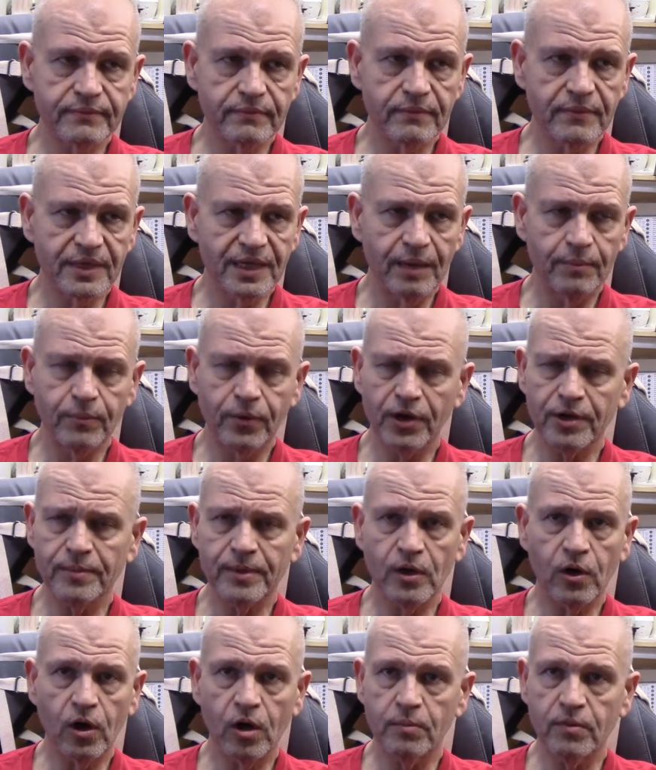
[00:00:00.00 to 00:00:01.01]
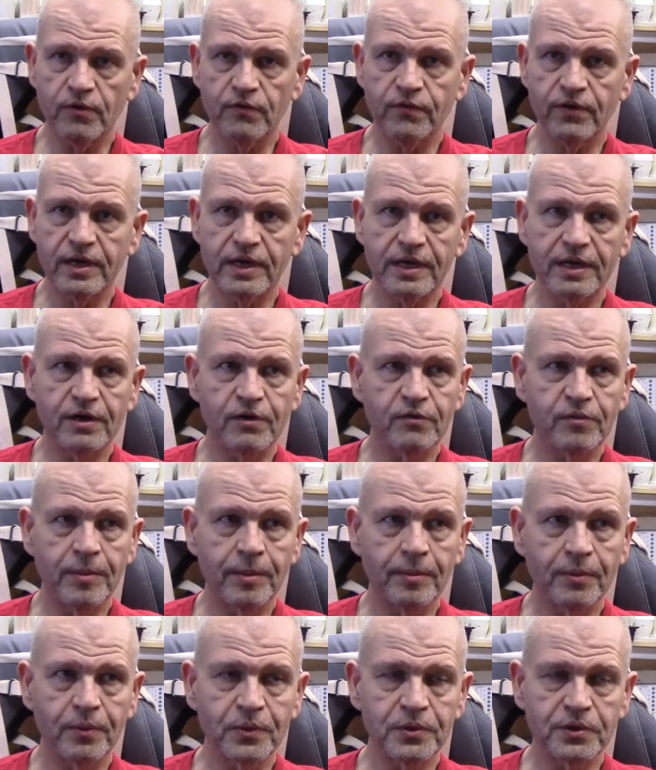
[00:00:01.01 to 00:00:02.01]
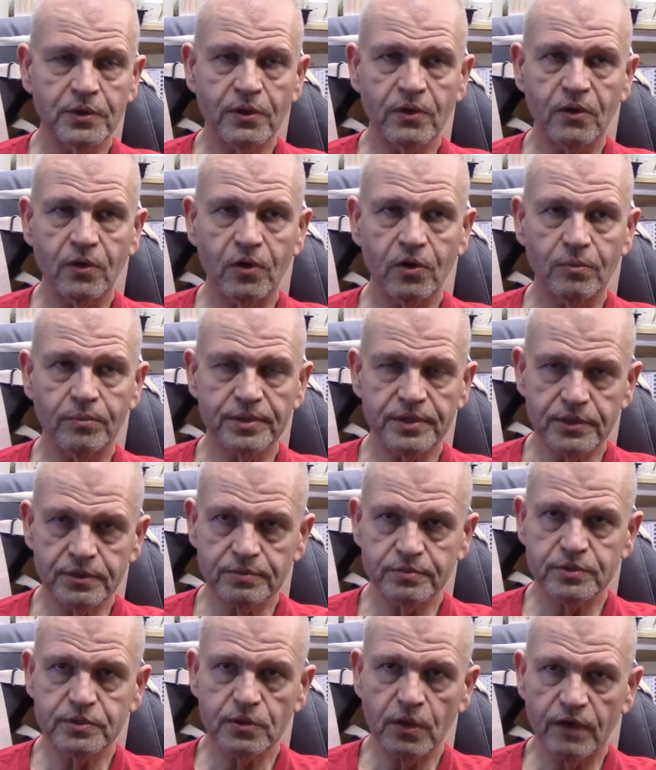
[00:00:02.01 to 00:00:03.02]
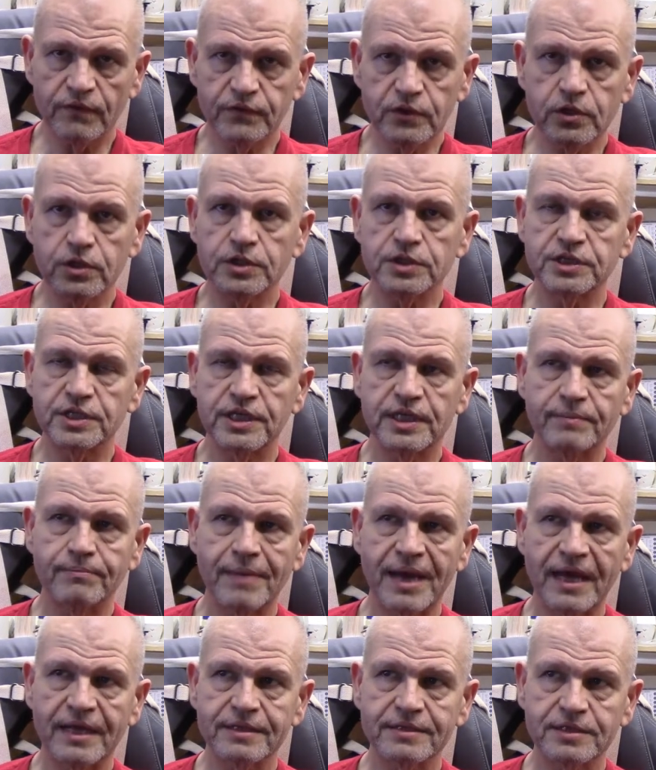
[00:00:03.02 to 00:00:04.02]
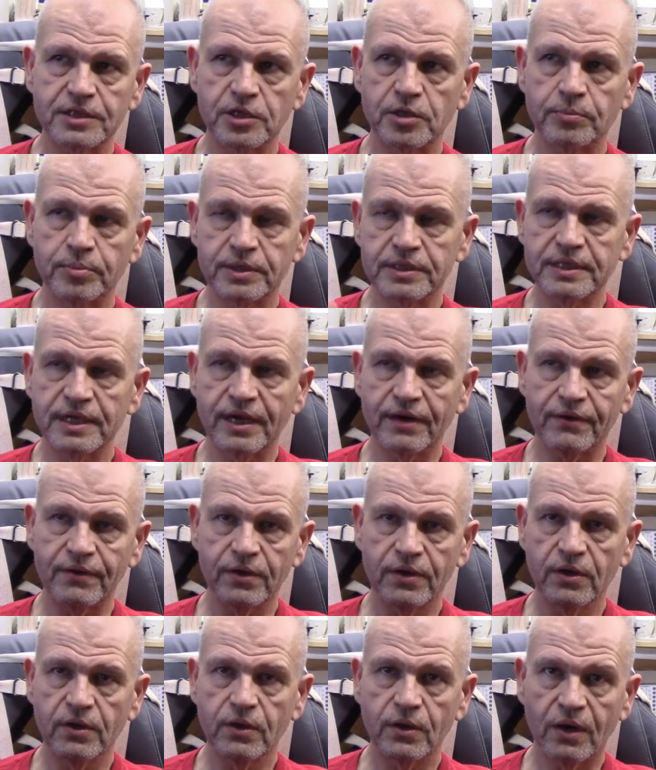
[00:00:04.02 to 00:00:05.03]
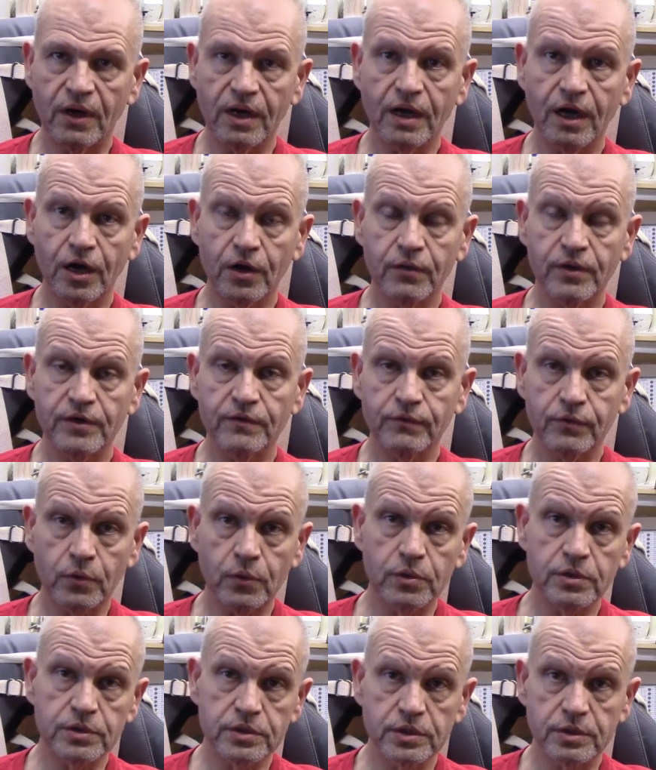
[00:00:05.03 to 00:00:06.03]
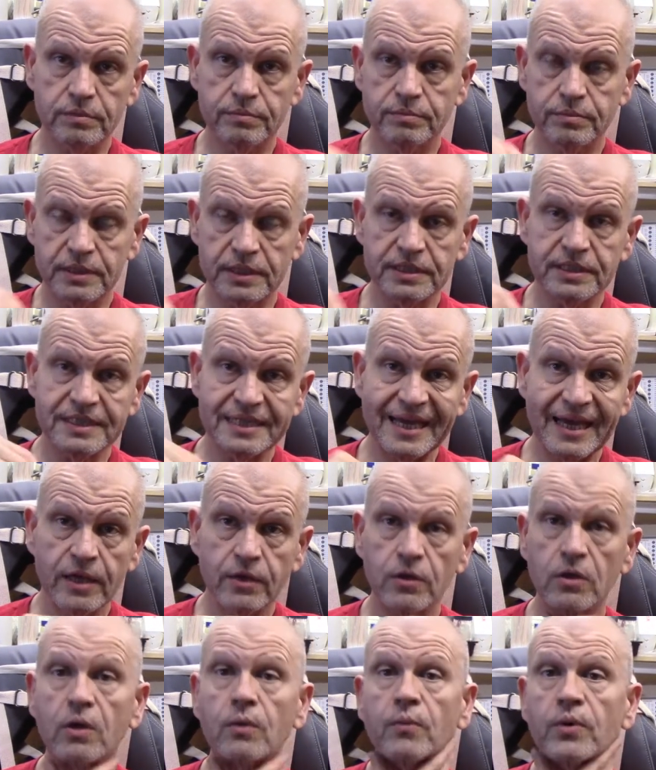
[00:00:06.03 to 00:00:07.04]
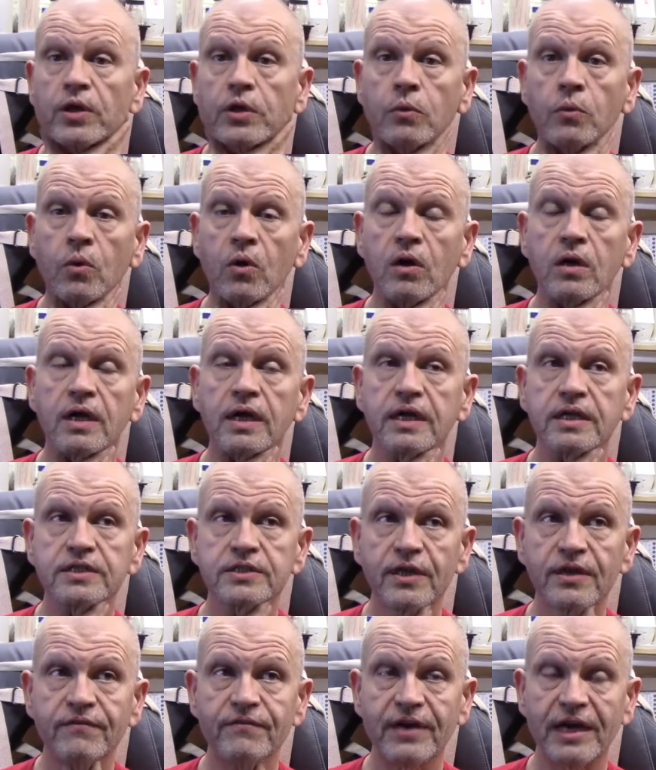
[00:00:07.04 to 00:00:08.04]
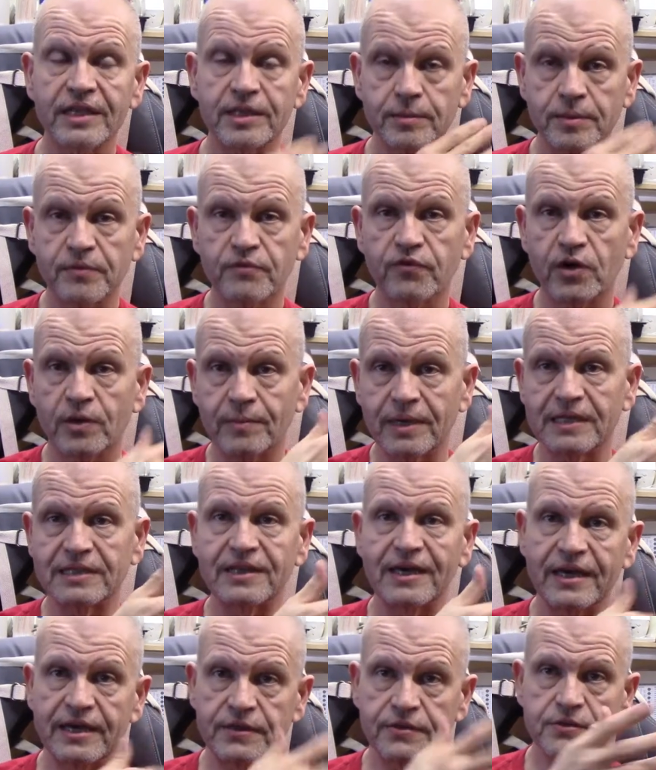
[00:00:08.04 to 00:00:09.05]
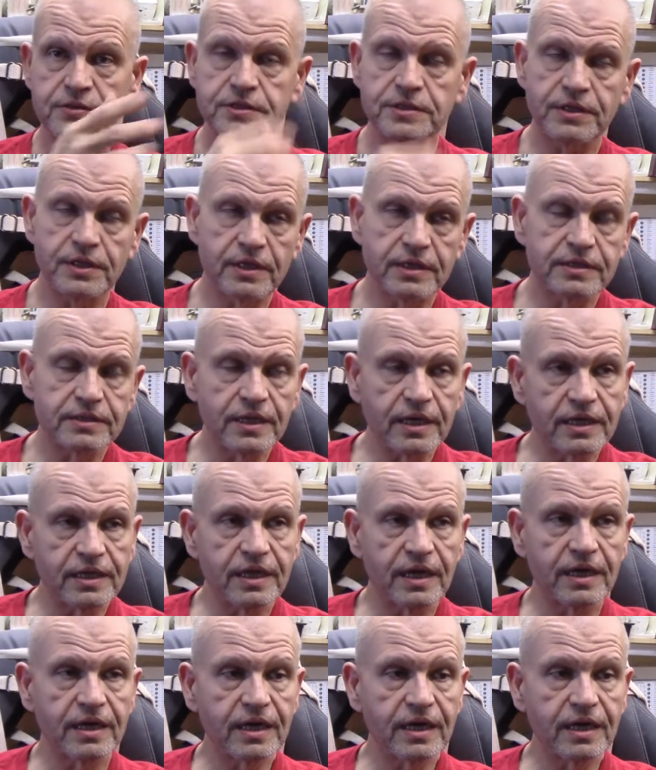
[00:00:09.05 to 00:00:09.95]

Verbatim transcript: I bought them at Harbor Freight. I don't remember what they're called, but they're soft, cushiony mats that you put down on concrete floors to, to stand on when you're working. So I've had them in front of my lathes and things like that.